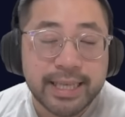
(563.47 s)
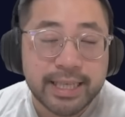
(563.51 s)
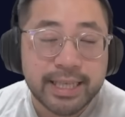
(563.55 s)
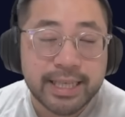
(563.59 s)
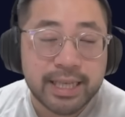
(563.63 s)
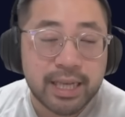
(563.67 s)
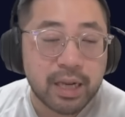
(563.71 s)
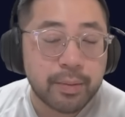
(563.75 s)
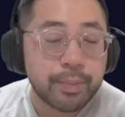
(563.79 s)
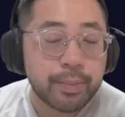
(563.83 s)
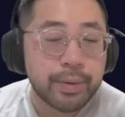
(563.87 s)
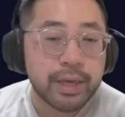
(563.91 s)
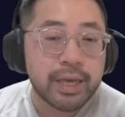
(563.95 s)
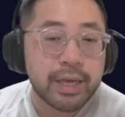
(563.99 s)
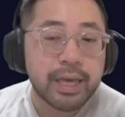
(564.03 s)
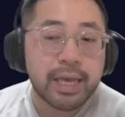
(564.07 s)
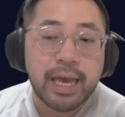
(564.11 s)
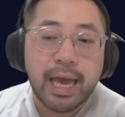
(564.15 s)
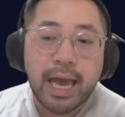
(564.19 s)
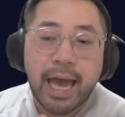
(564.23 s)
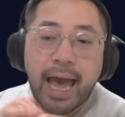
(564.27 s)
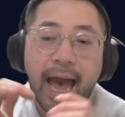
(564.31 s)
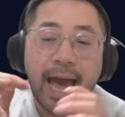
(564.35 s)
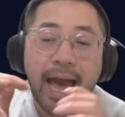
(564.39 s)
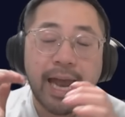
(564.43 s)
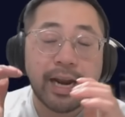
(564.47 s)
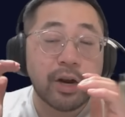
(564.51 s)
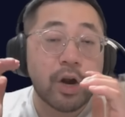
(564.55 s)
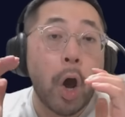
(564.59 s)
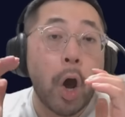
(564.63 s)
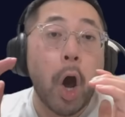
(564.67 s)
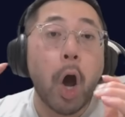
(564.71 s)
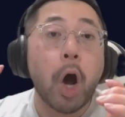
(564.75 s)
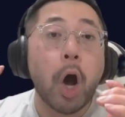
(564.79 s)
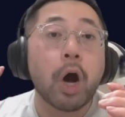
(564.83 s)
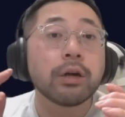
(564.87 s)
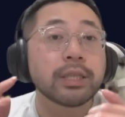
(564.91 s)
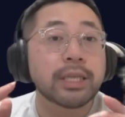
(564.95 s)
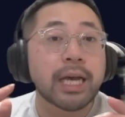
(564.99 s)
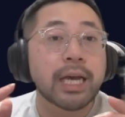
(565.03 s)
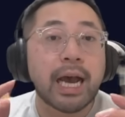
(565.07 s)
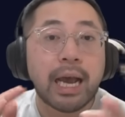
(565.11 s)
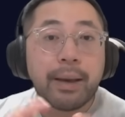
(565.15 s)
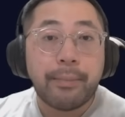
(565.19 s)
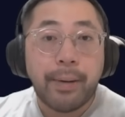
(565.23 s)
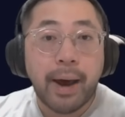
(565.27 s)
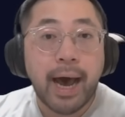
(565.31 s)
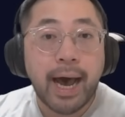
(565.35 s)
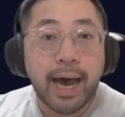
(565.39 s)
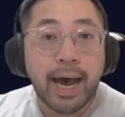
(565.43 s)
is going to be at an
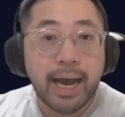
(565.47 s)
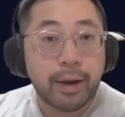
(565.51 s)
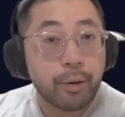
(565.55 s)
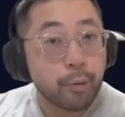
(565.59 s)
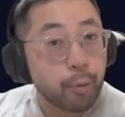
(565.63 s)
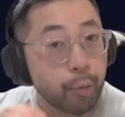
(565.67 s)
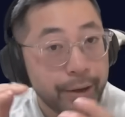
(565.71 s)
all-time high.